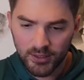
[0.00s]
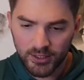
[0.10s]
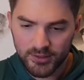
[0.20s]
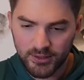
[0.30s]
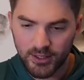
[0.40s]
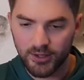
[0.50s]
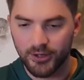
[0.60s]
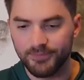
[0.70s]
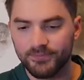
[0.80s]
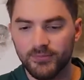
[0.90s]
Let's see
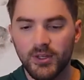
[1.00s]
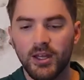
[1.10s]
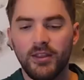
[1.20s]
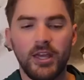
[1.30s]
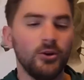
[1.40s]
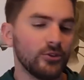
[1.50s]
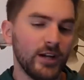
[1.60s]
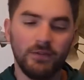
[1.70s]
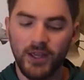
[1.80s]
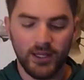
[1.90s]
here. The Eagles are
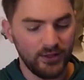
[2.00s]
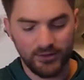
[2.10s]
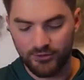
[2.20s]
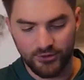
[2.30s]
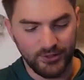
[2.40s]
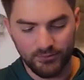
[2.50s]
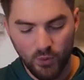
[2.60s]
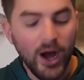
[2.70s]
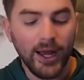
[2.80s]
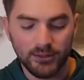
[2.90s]
not faking this injury.
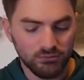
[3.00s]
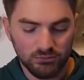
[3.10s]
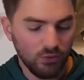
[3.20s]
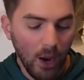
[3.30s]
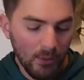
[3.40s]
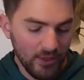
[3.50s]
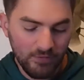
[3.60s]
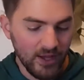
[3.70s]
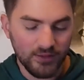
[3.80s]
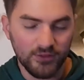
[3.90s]
Why? Why would they
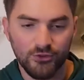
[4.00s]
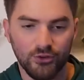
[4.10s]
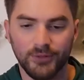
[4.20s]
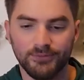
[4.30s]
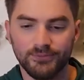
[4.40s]
fake this injury?